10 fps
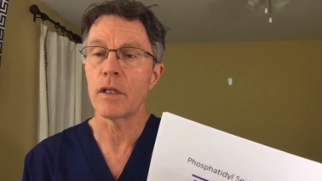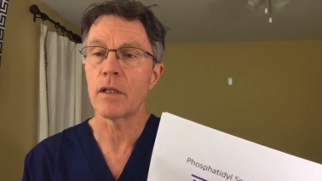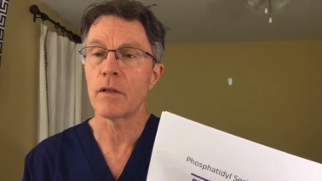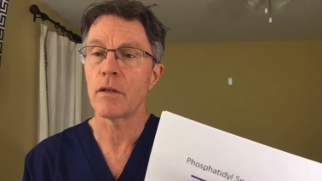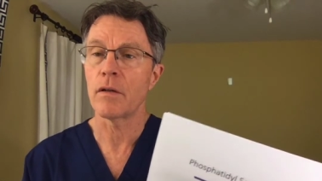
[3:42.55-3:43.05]

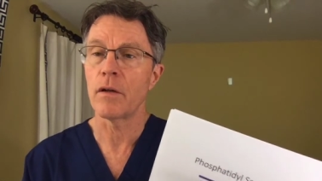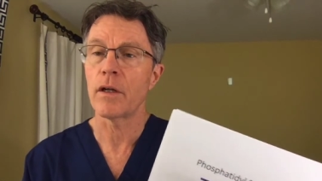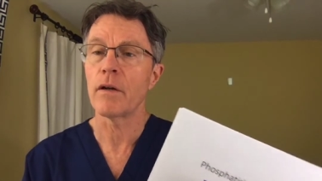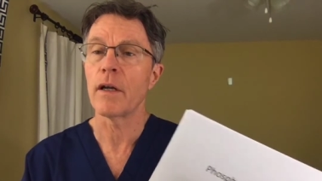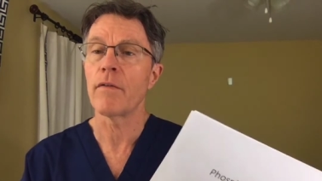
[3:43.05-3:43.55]
It's
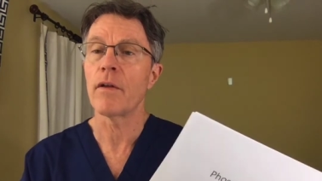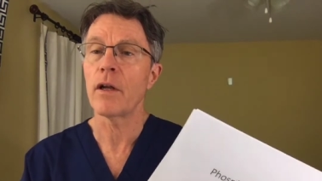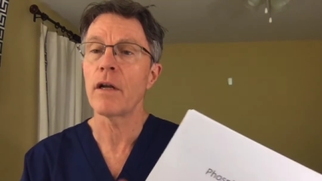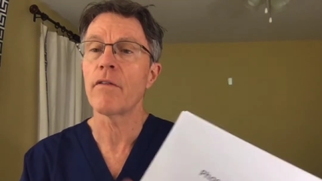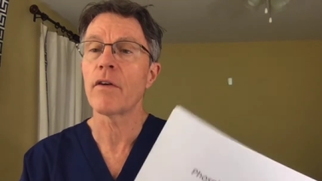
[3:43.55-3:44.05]
looking at
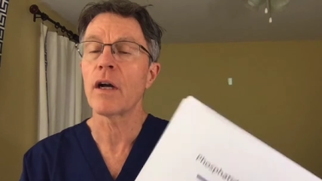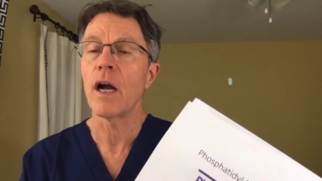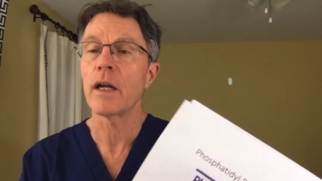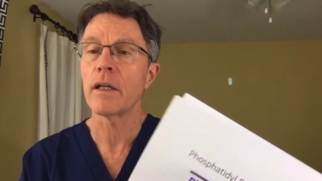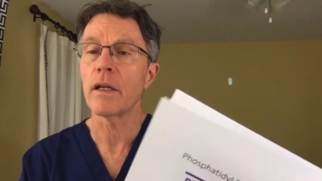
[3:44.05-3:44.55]
looking for
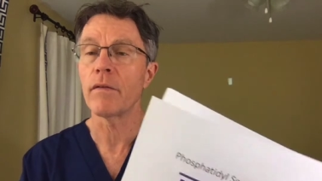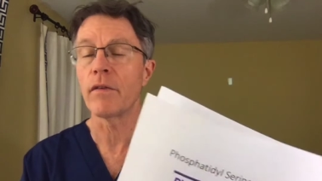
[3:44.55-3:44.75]
cognitive